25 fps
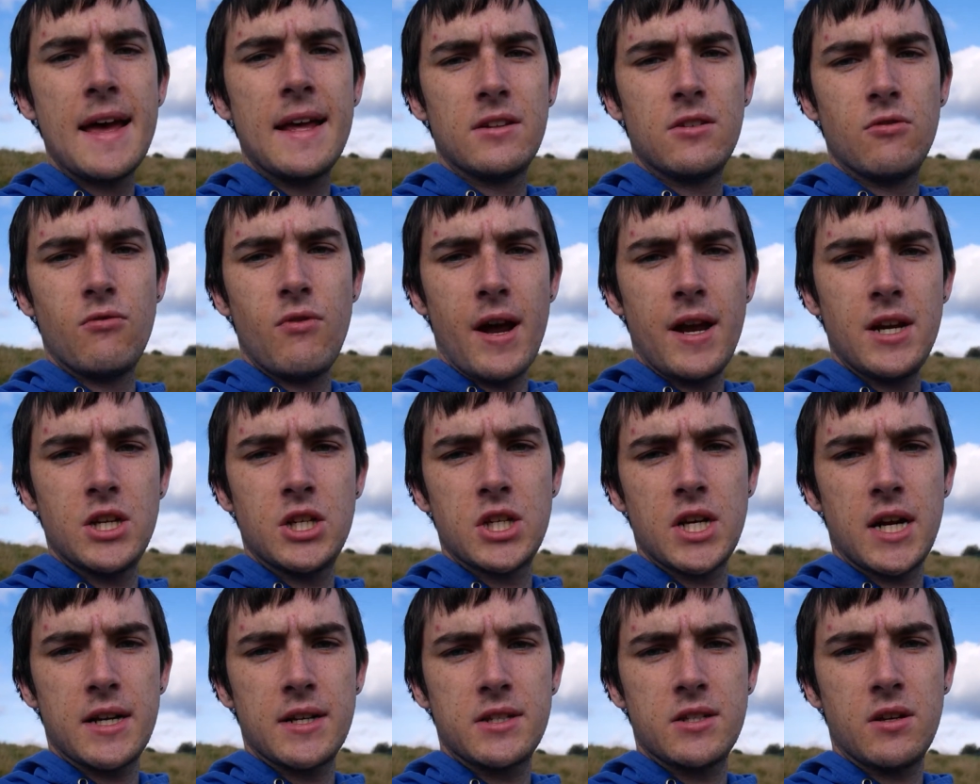The rain
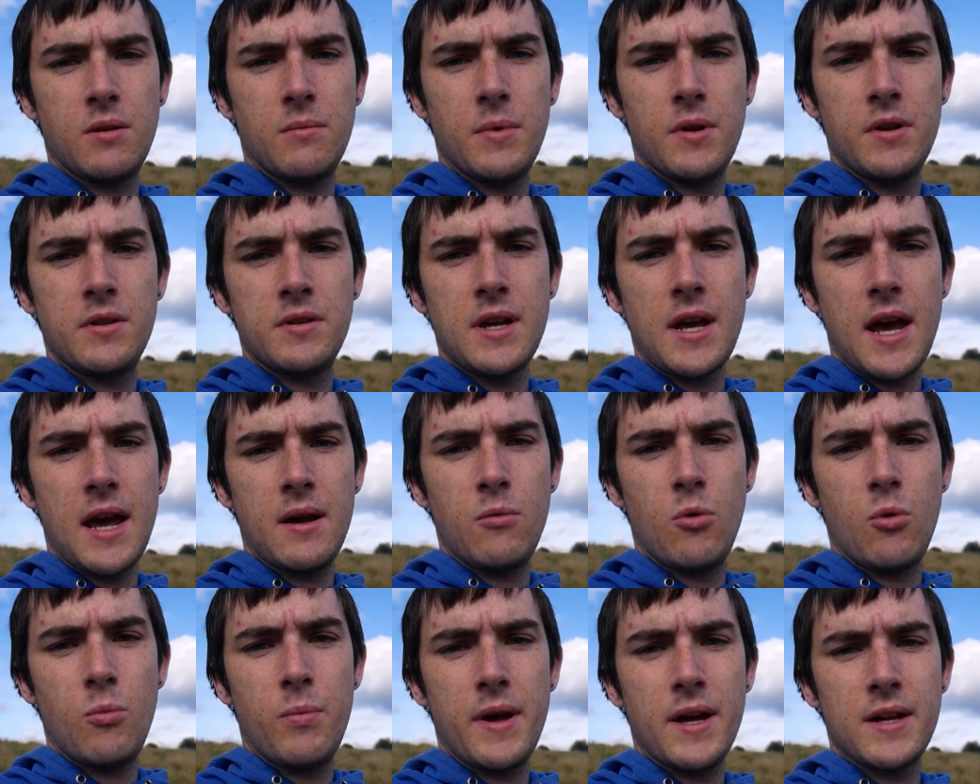chance on Monday
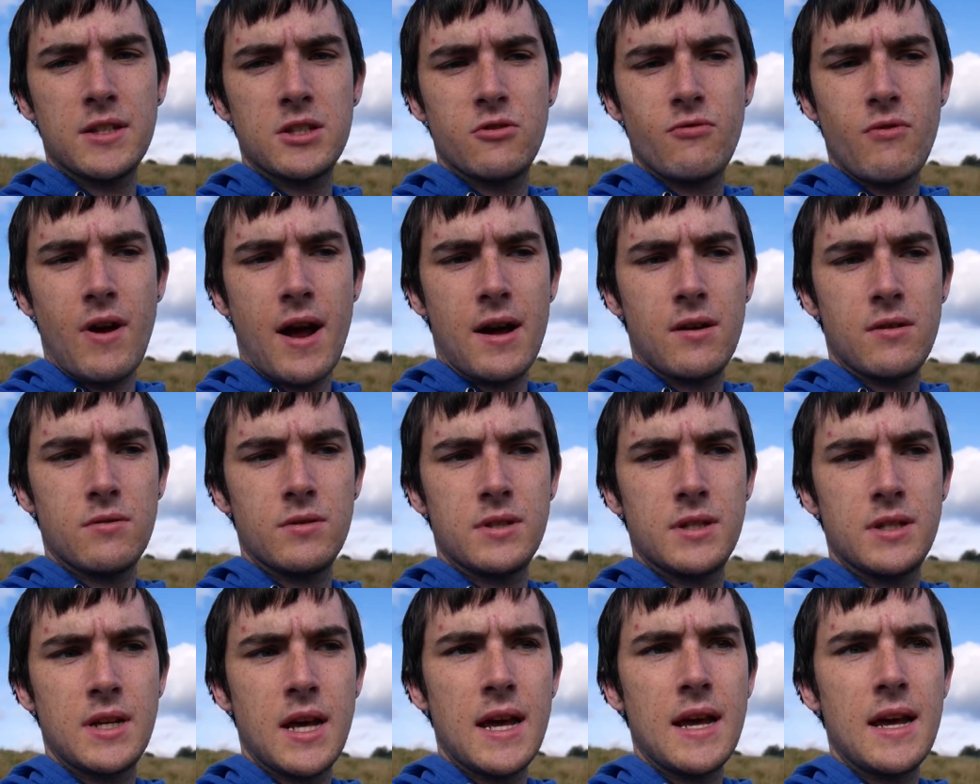will be at
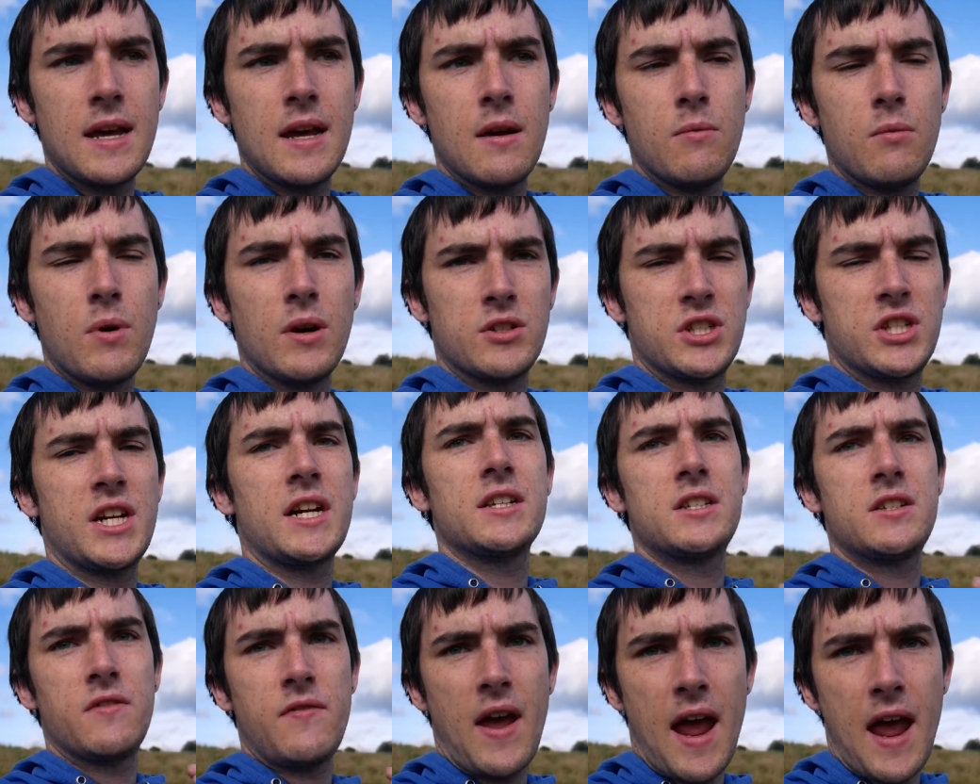around, well,
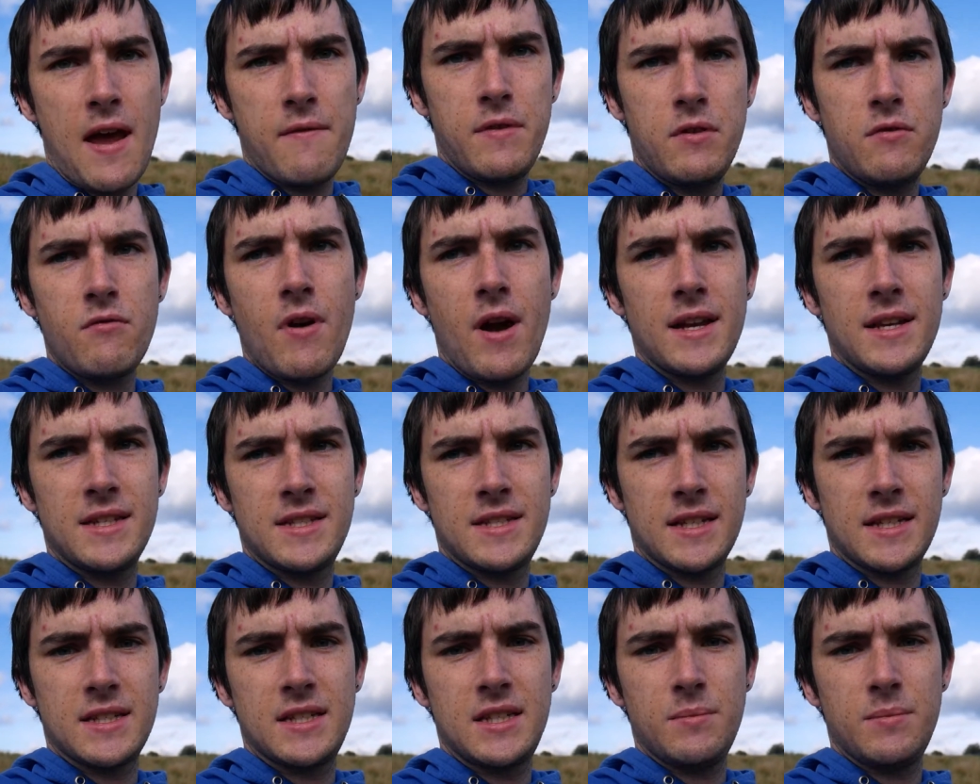chance of heavy rain
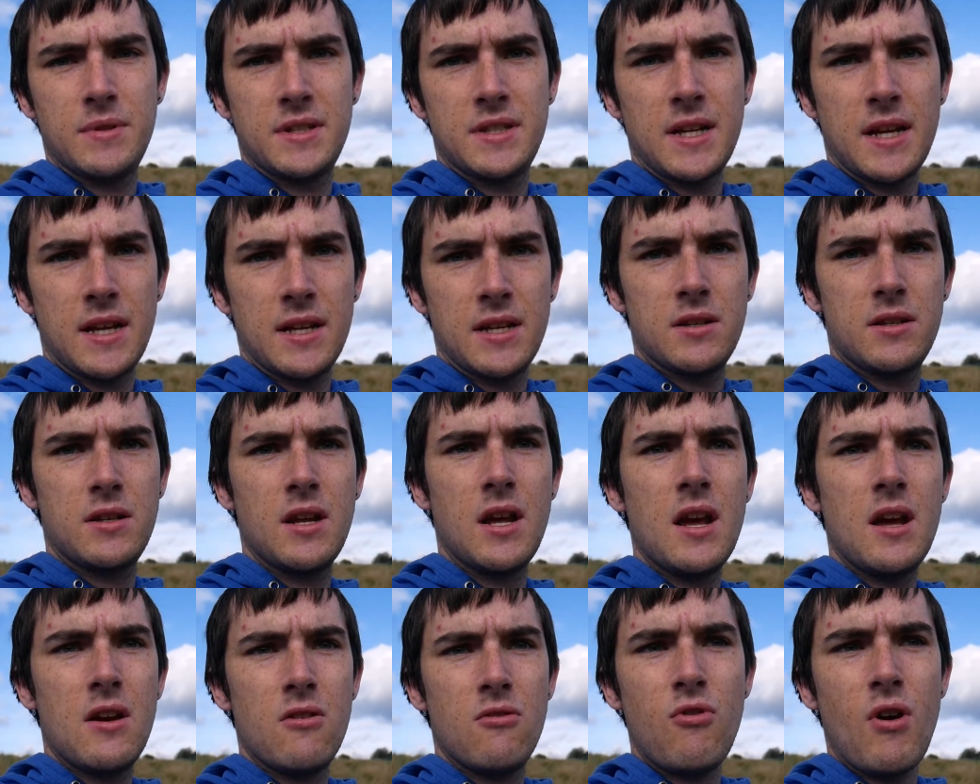60%,
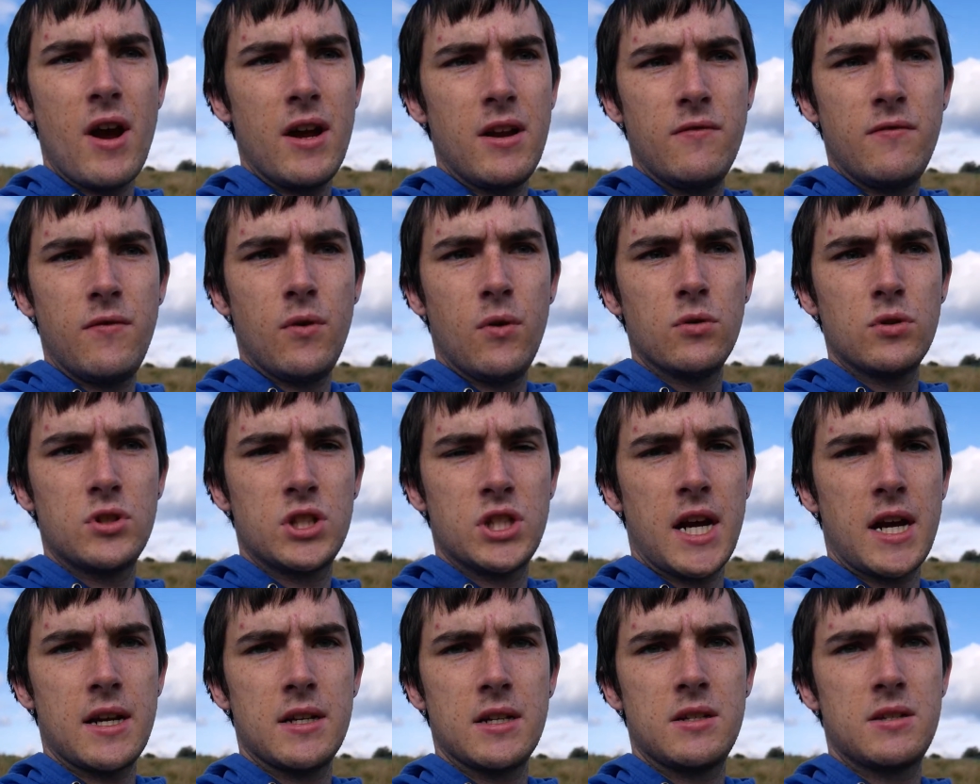rainfall
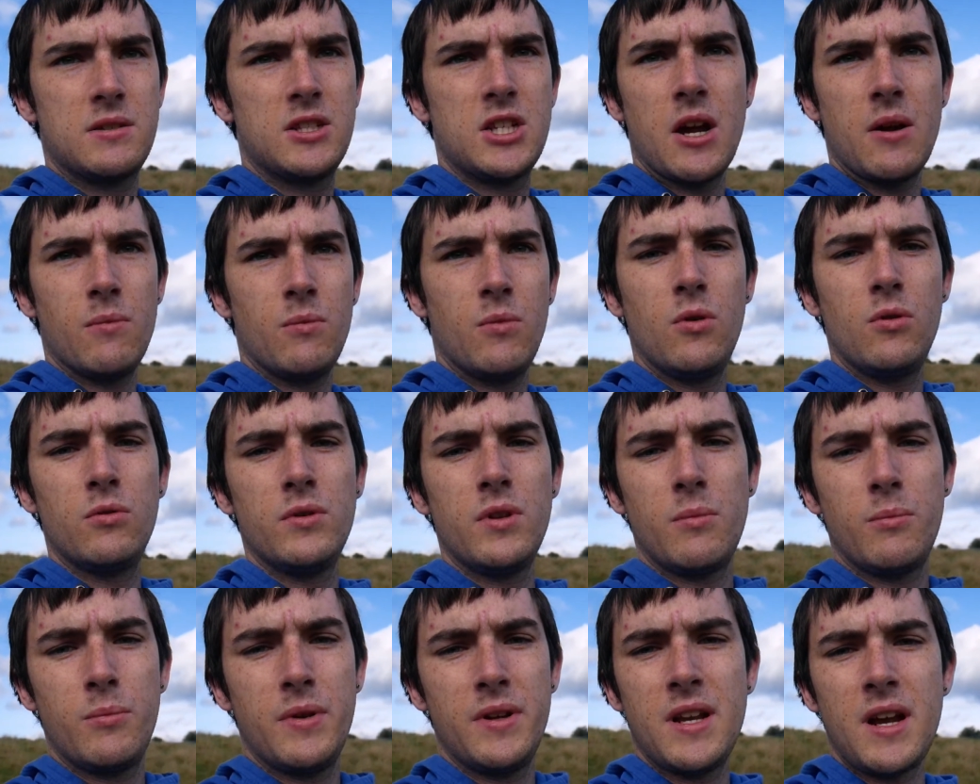chance general
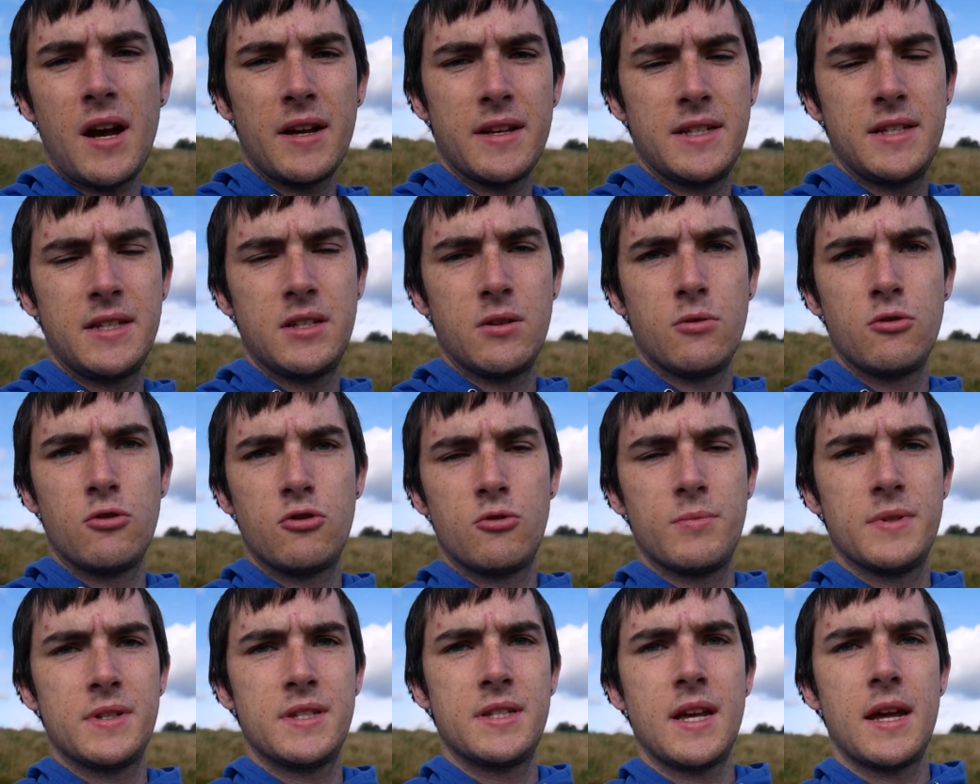not be 90 to
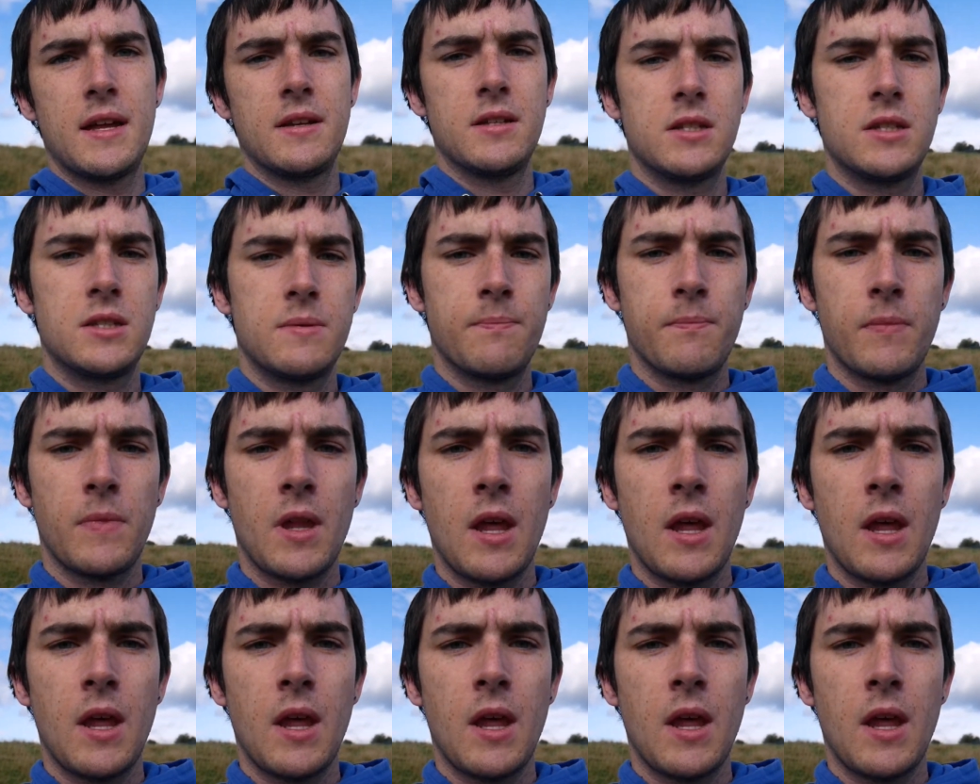100%.